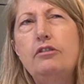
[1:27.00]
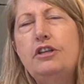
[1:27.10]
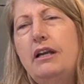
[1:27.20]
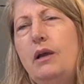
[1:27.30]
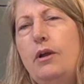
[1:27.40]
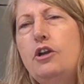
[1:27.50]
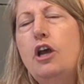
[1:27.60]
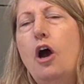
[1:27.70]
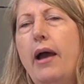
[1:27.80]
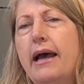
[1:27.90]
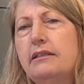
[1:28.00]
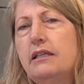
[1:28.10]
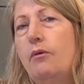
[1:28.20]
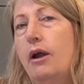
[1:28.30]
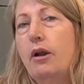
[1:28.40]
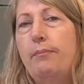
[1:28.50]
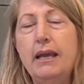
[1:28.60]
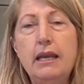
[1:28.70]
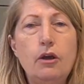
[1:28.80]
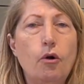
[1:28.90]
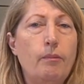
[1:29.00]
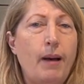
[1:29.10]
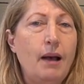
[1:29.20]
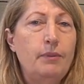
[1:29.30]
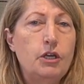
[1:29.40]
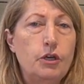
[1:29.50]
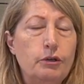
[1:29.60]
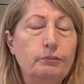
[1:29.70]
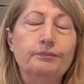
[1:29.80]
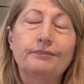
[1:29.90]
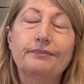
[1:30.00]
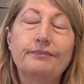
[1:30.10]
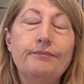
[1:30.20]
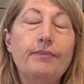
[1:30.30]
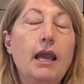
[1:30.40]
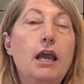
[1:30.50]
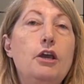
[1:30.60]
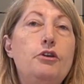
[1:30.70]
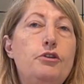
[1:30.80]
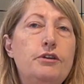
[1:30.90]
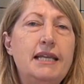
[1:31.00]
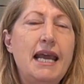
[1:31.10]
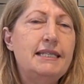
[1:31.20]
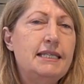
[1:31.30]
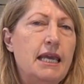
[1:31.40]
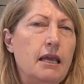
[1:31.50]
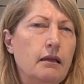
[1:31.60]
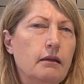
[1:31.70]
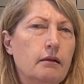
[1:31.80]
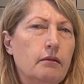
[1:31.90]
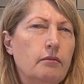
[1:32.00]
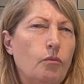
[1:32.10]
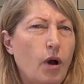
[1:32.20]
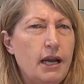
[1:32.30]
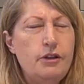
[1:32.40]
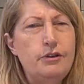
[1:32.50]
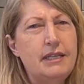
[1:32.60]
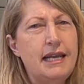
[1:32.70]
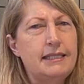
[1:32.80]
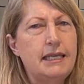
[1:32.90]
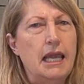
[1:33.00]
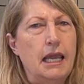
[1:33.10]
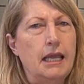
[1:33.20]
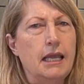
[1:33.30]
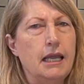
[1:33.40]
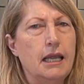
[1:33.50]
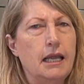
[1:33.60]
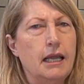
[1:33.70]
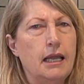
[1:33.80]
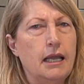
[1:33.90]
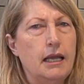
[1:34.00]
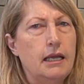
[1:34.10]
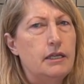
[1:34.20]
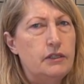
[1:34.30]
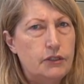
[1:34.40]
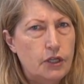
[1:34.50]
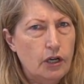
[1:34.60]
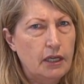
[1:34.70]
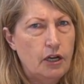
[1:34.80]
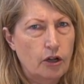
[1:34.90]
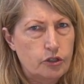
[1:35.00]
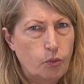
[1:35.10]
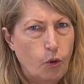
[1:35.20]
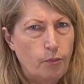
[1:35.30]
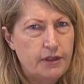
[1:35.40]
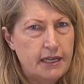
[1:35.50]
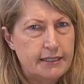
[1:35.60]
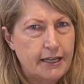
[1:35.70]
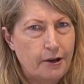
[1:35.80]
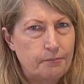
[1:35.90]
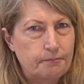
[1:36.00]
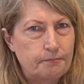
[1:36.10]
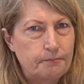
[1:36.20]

Generally, when you go out somewhere on a picnic or a barbecue, you use an esky. Why do you use an esky? Certainly not to warm things up.